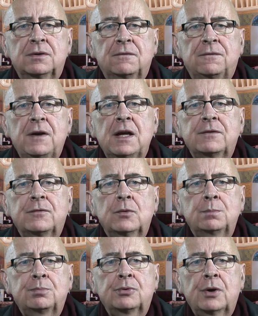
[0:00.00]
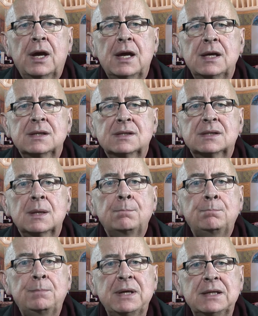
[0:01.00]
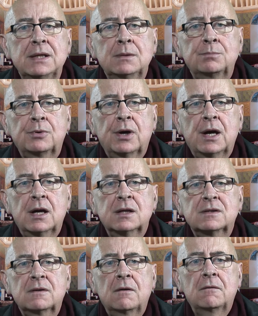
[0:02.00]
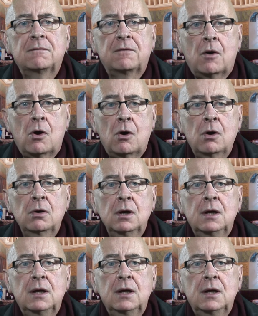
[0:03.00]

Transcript: the faithful praise the bidding prayers for